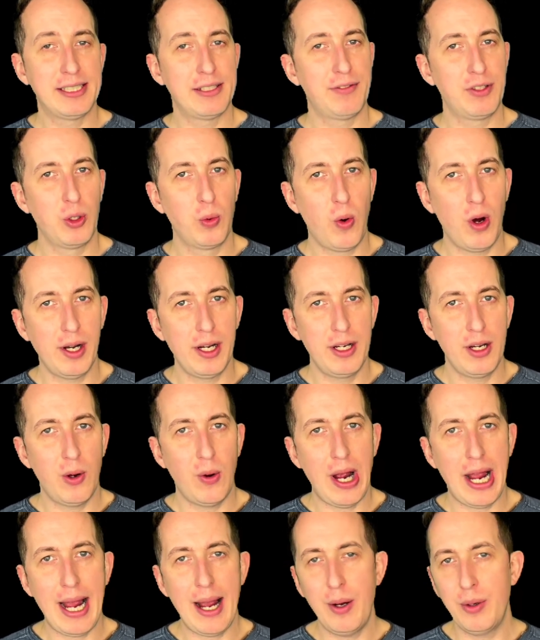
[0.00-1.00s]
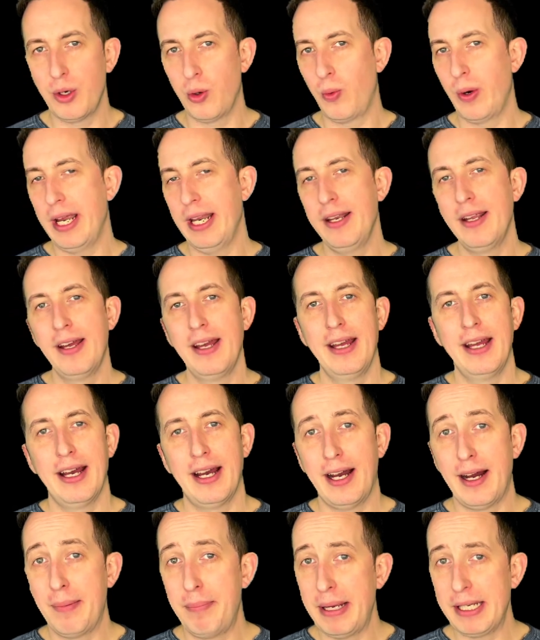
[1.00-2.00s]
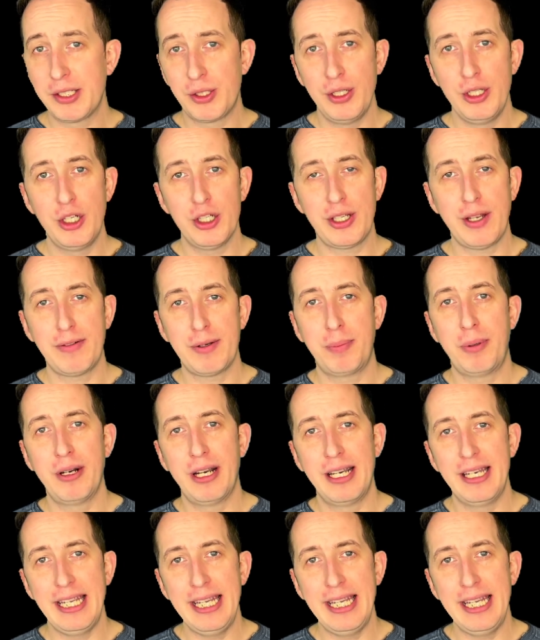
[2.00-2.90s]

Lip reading: If you want to know how to win, basically you just have to put an